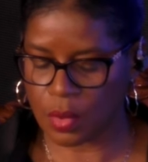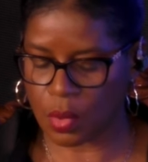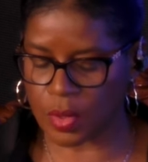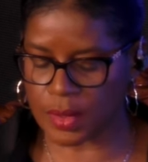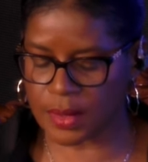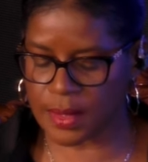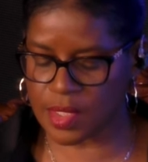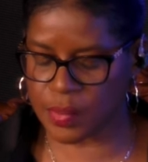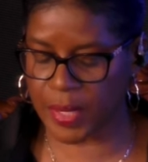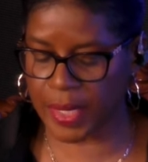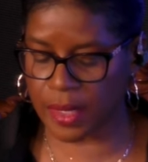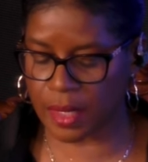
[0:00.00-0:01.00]
All these
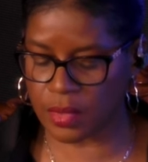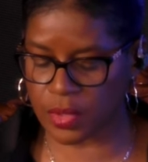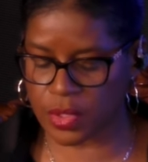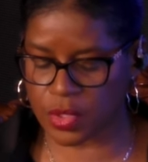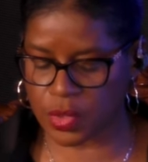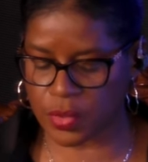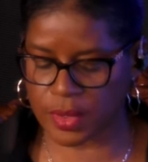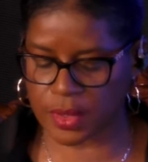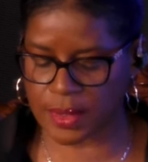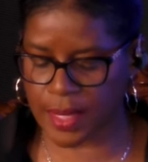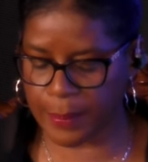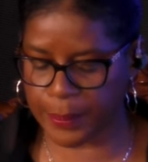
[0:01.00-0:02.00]
men understood
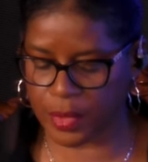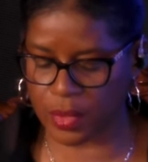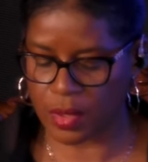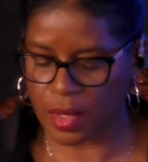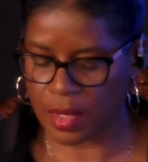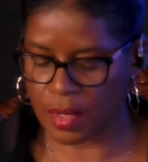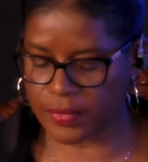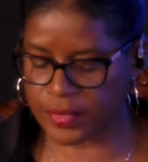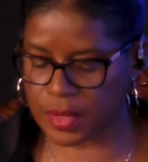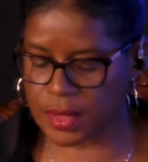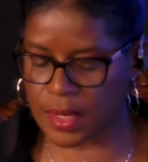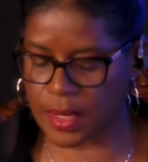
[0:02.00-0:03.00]
the temper of
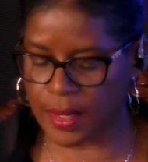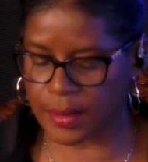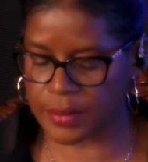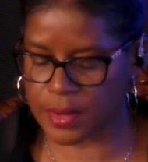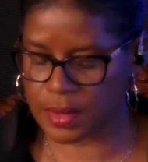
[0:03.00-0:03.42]
the times.